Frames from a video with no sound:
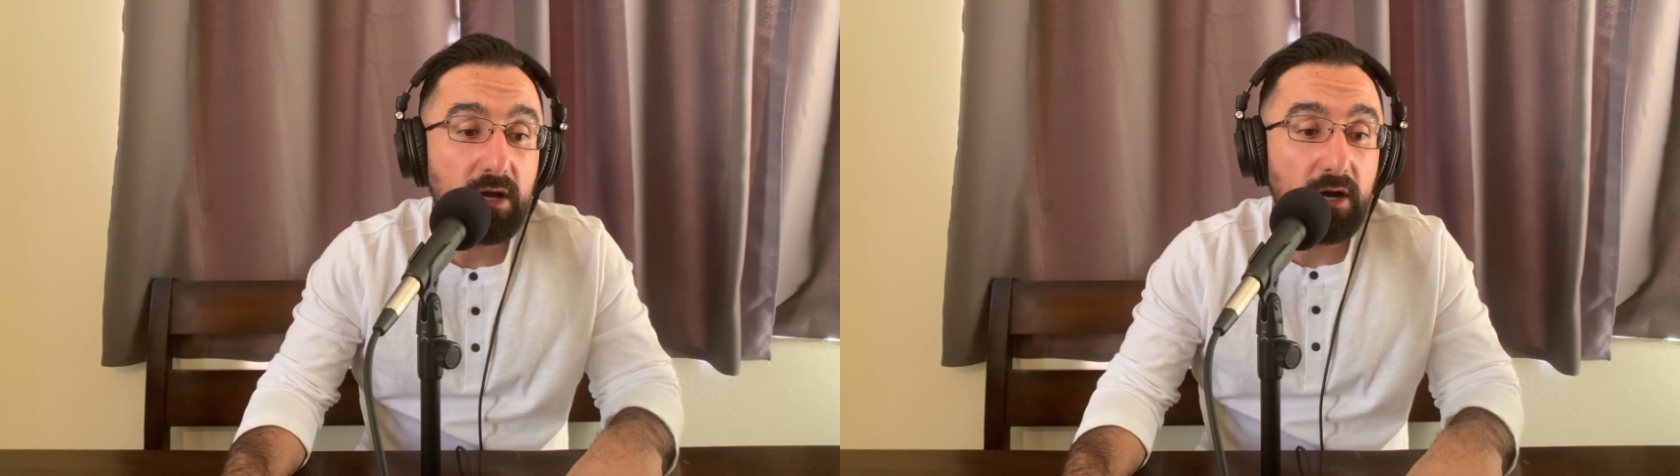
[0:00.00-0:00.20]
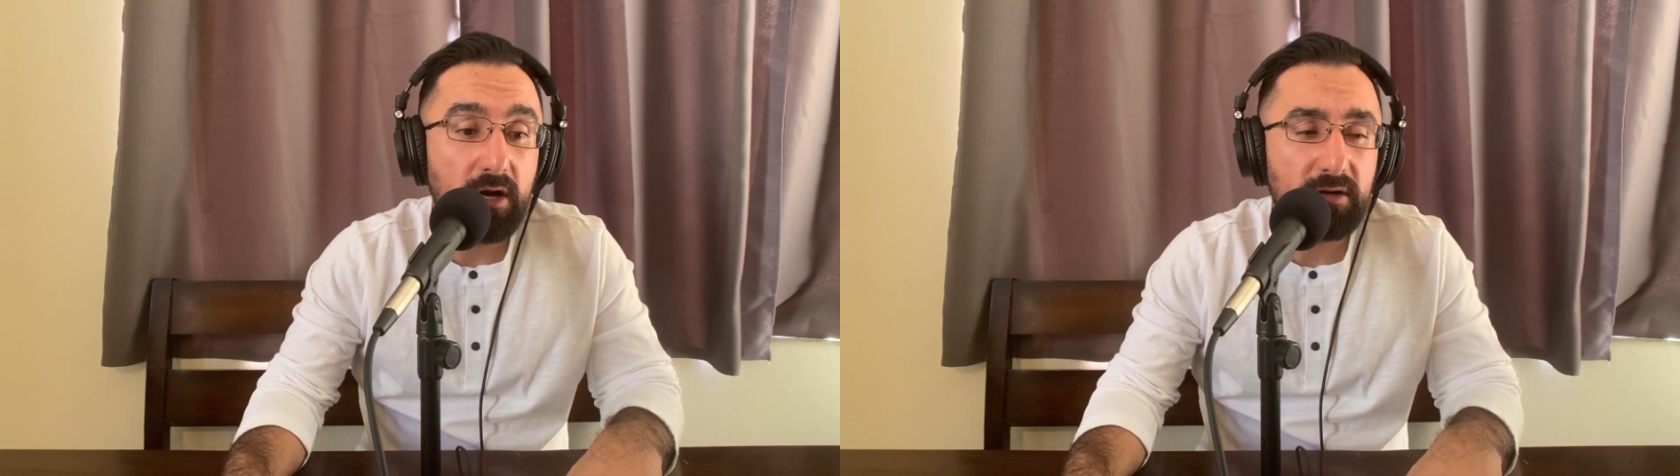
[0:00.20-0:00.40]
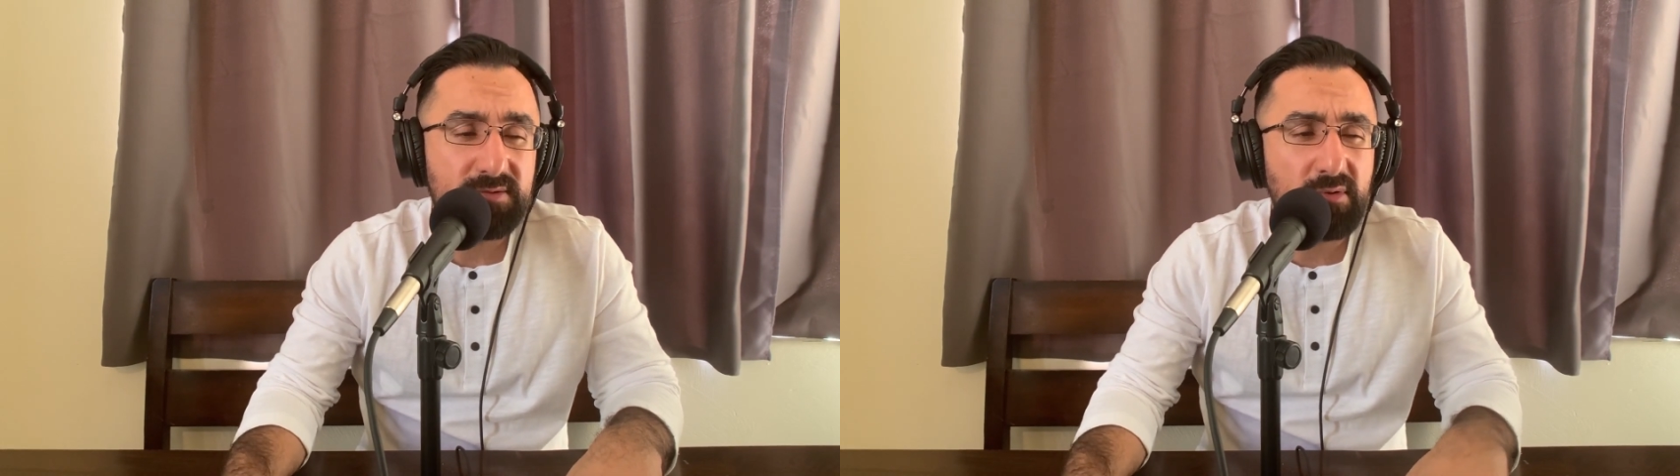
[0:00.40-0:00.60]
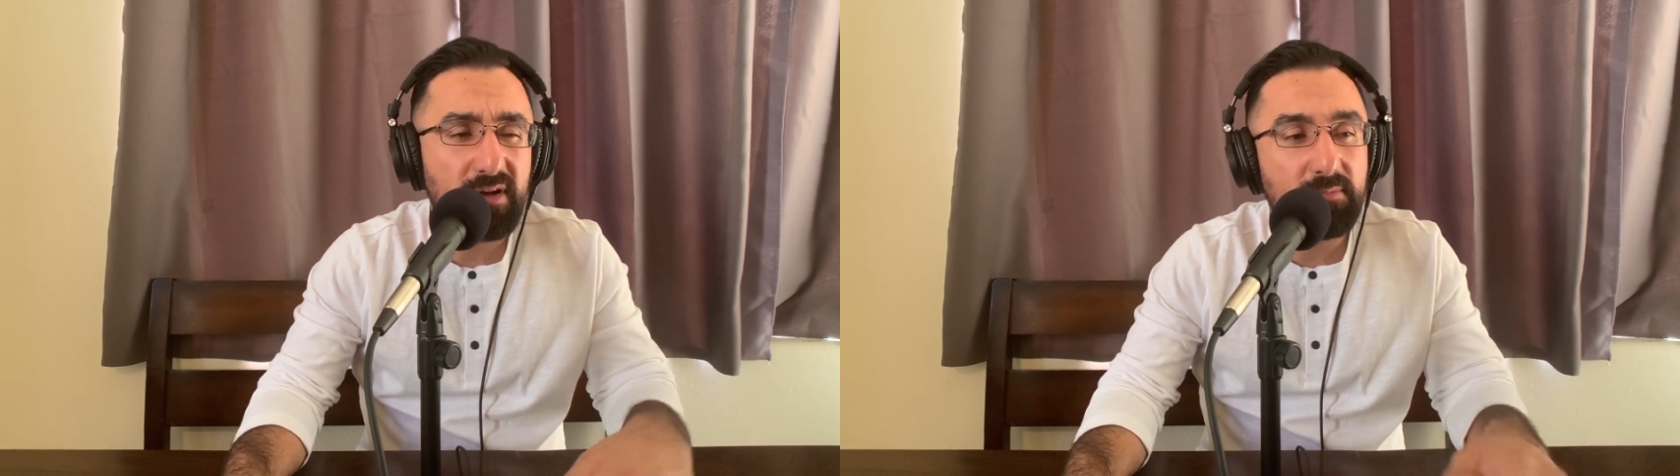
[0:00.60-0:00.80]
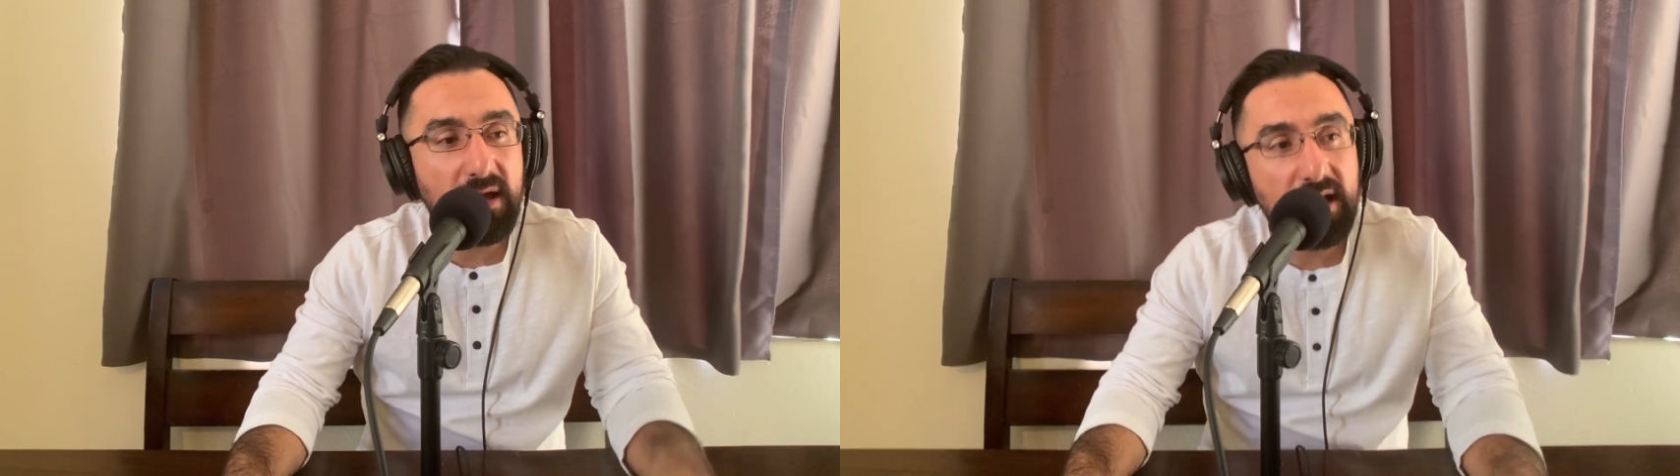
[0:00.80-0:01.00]
Because people are
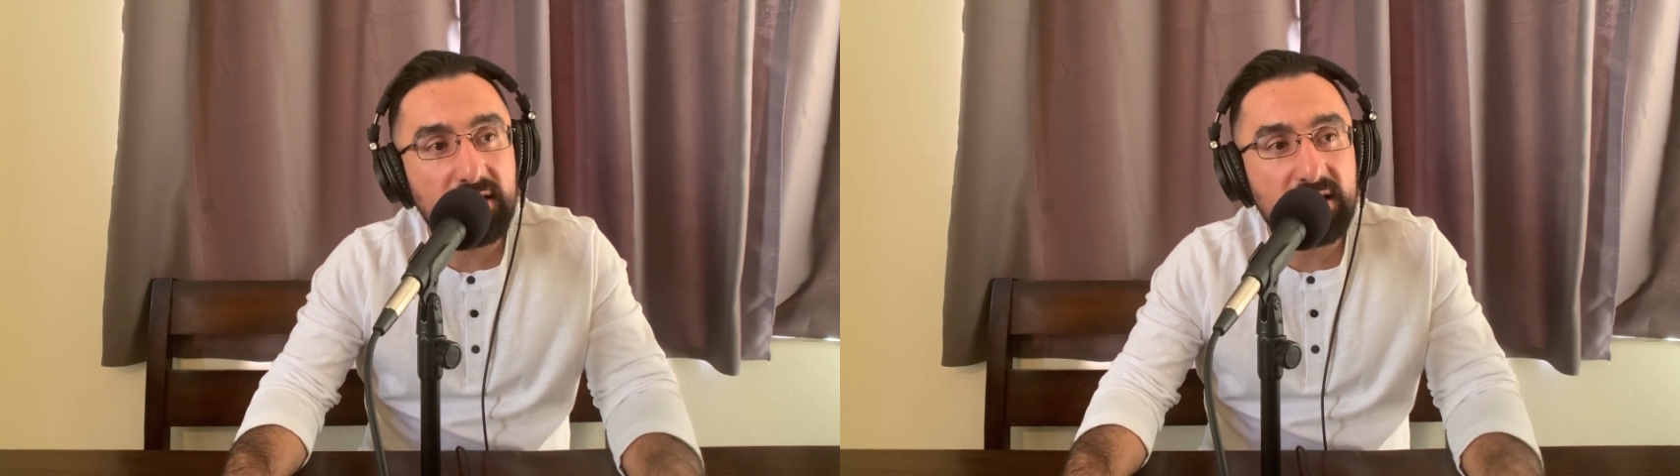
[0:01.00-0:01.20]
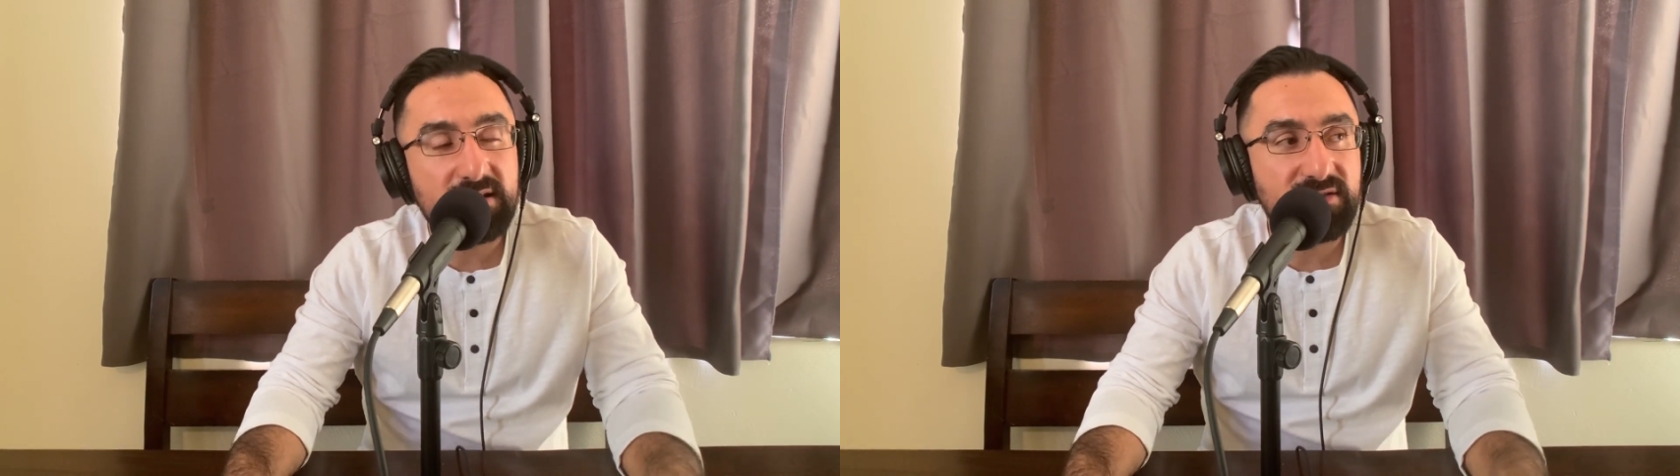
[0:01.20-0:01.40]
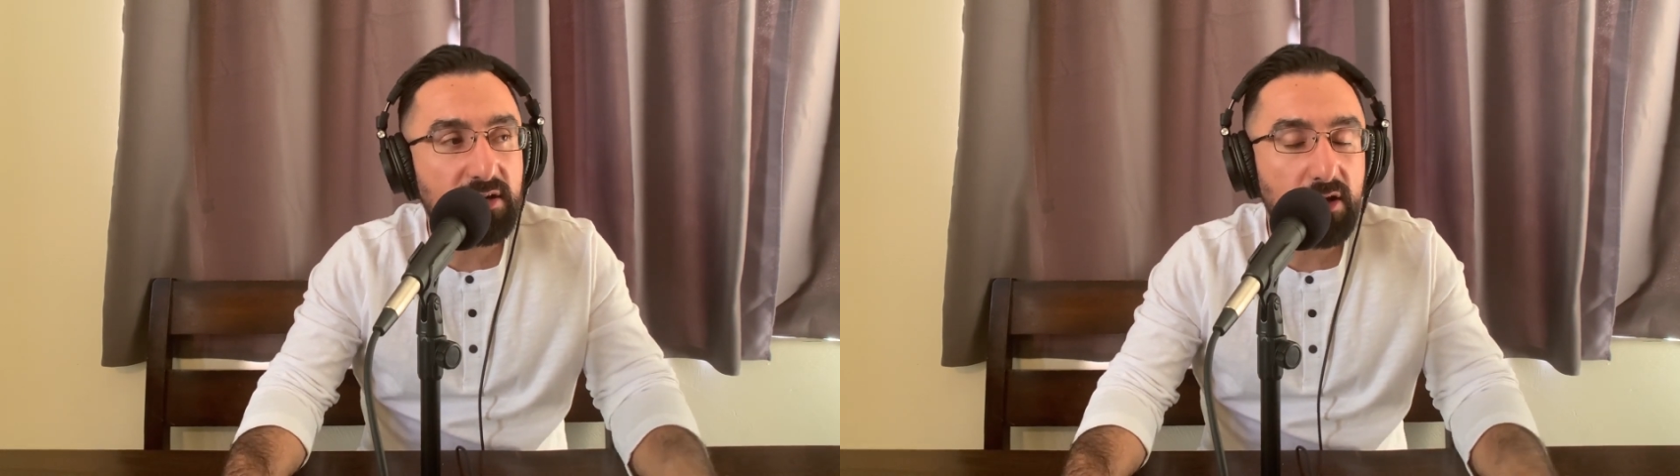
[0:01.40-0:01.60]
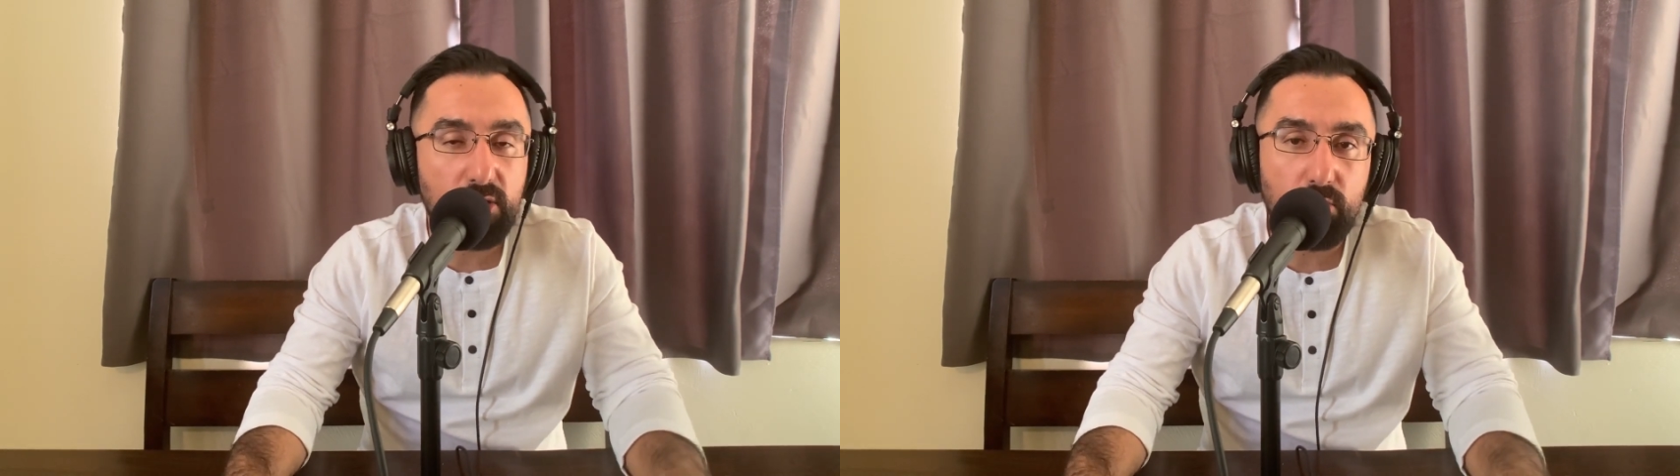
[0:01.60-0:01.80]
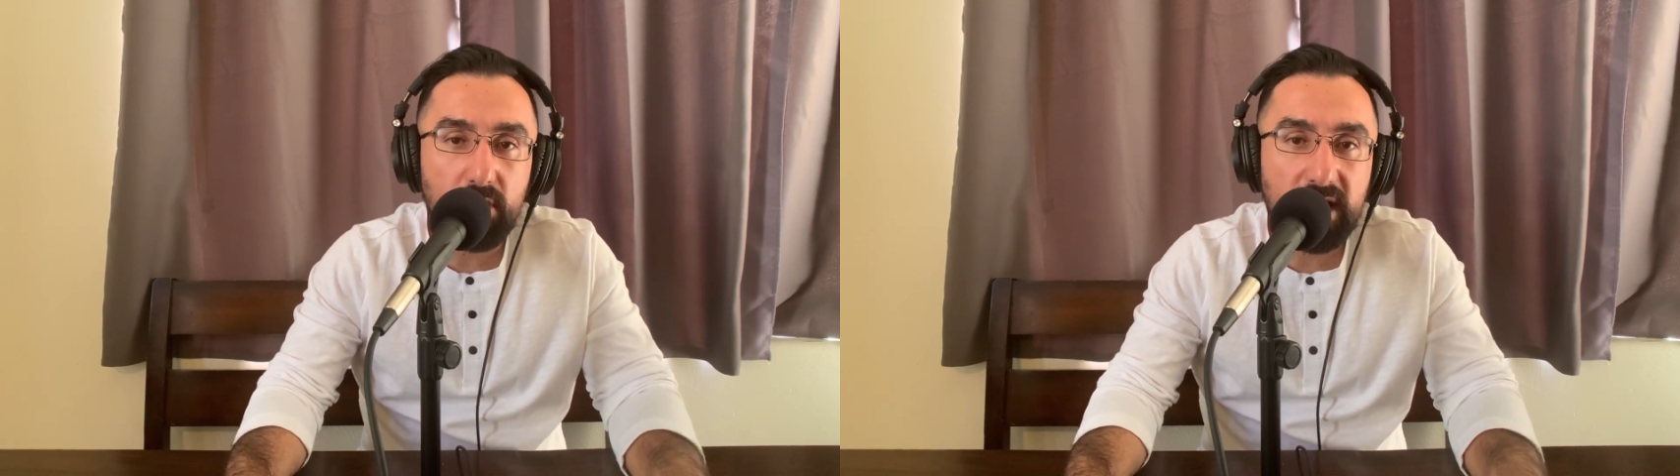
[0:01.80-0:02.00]
like, man, that sounds like a lot
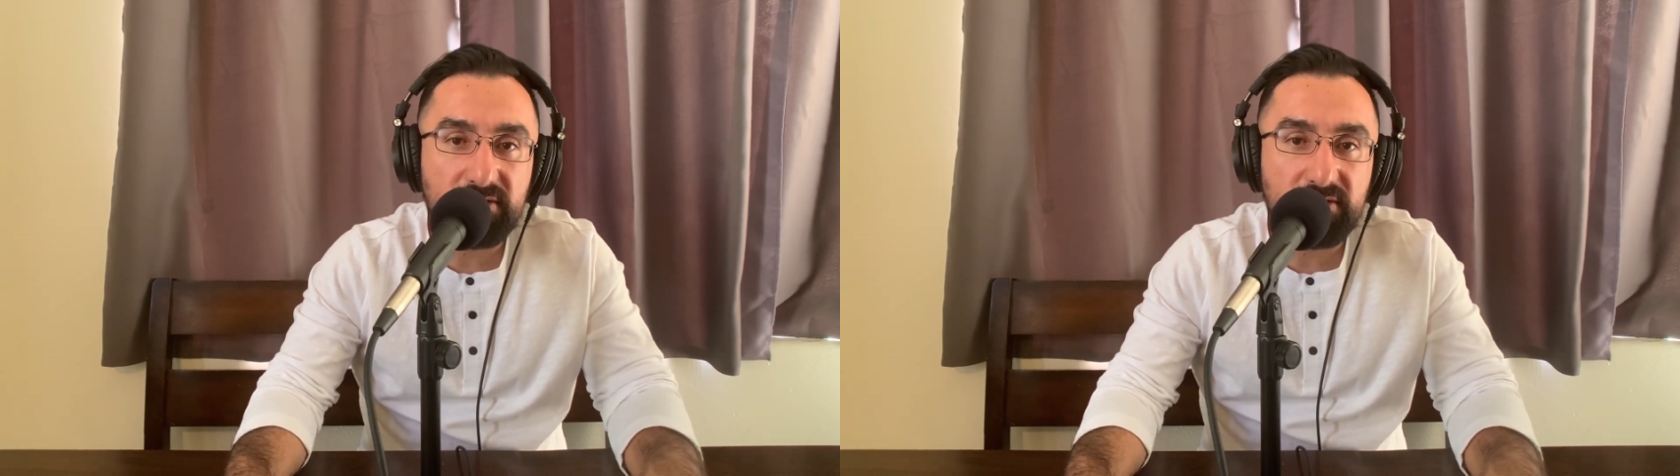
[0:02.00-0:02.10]
of work.